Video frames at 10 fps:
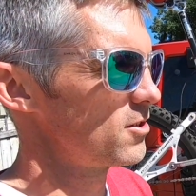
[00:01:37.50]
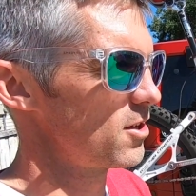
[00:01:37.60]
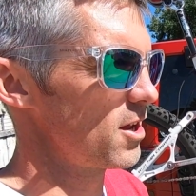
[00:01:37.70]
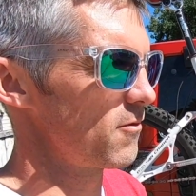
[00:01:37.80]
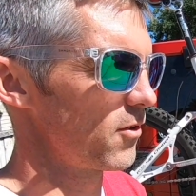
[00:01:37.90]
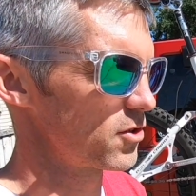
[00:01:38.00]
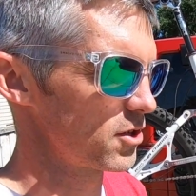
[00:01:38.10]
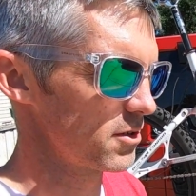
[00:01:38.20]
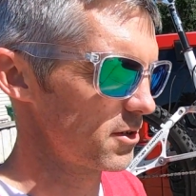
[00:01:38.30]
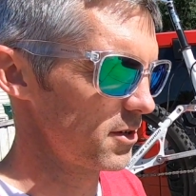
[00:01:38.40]

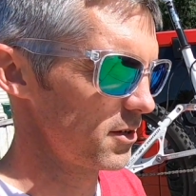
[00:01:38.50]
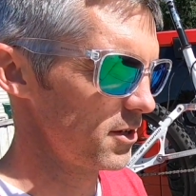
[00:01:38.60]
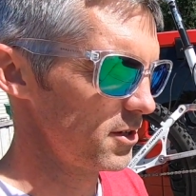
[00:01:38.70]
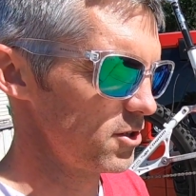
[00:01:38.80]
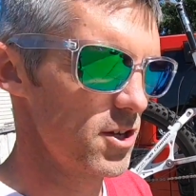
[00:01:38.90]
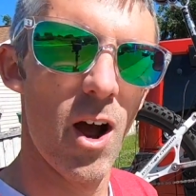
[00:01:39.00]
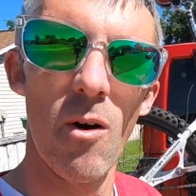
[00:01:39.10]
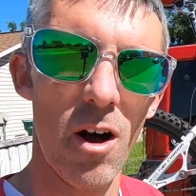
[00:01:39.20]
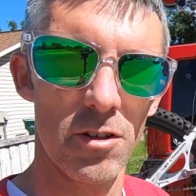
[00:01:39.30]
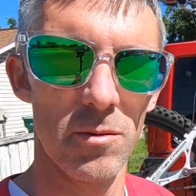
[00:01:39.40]
envisioned just how
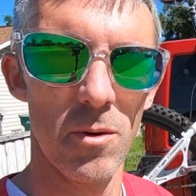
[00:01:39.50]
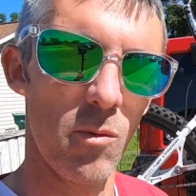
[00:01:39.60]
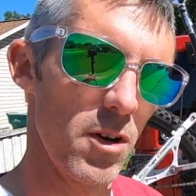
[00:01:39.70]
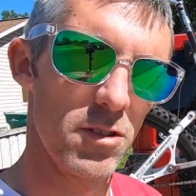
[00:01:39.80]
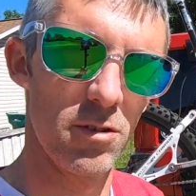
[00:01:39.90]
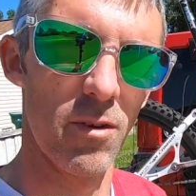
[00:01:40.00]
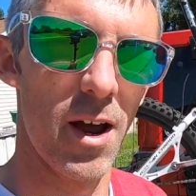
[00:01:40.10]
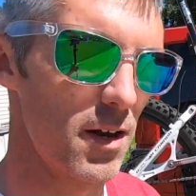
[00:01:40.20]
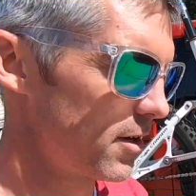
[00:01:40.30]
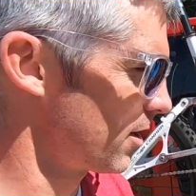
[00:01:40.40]
awesome it was to
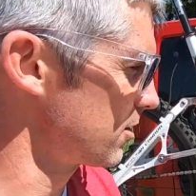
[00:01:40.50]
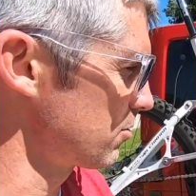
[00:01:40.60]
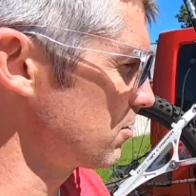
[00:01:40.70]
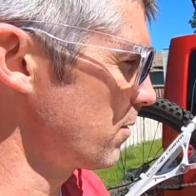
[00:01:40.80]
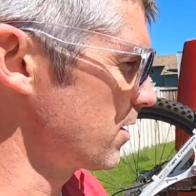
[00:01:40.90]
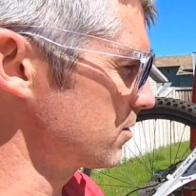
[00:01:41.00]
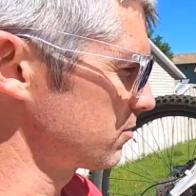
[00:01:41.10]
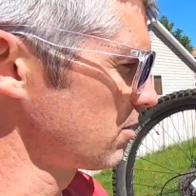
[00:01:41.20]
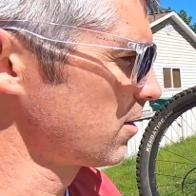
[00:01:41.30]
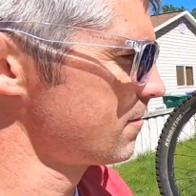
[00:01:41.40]
ride it. So
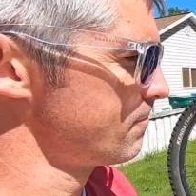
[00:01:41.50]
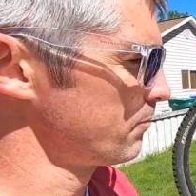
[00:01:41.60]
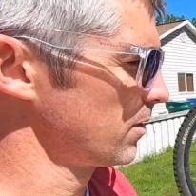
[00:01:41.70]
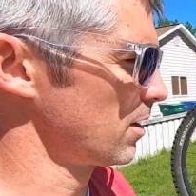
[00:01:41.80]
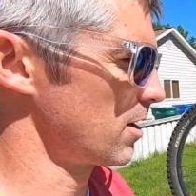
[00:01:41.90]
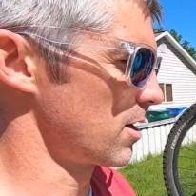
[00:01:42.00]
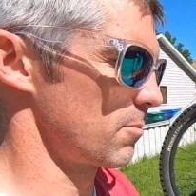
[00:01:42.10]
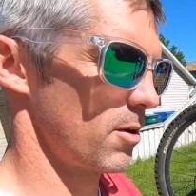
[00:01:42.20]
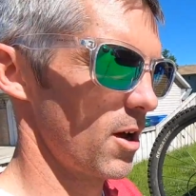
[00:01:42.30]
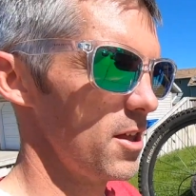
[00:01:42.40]
anyways,
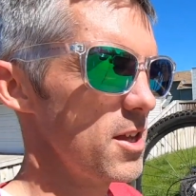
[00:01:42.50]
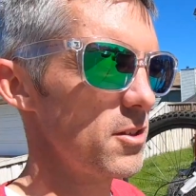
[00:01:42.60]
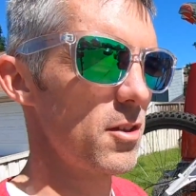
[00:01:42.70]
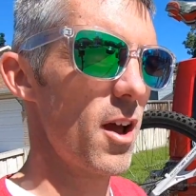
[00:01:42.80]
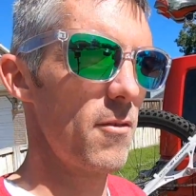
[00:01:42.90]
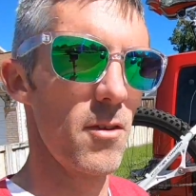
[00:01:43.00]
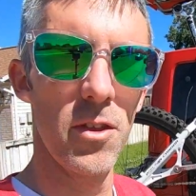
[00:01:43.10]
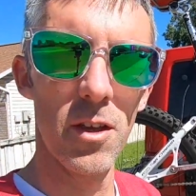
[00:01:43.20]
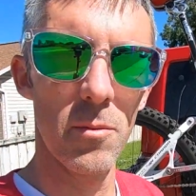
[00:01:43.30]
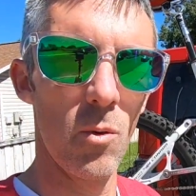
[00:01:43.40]
I think
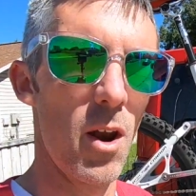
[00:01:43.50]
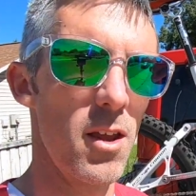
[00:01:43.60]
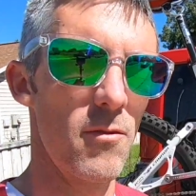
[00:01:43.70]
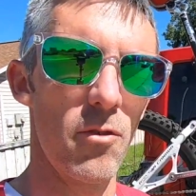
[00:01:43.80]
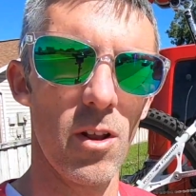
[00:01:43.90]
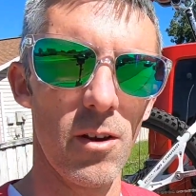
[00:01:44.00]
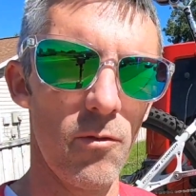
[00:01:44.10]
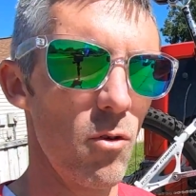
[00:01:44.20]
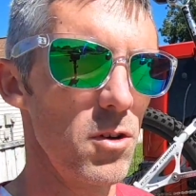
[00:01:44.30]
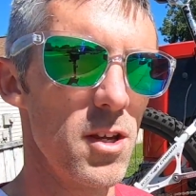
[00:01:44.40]
I've been riding it for like
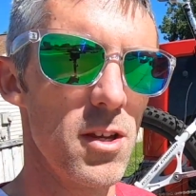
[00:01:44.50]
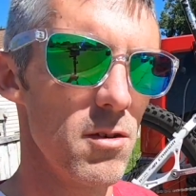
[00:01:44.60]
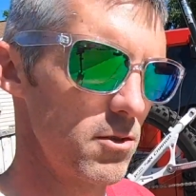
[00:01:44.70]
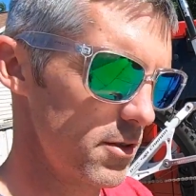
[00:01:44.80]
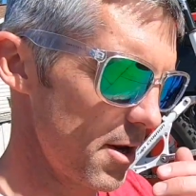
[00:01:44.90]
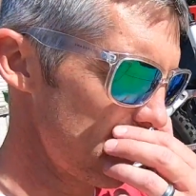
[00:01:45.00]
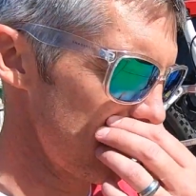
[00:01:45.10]
14 years now.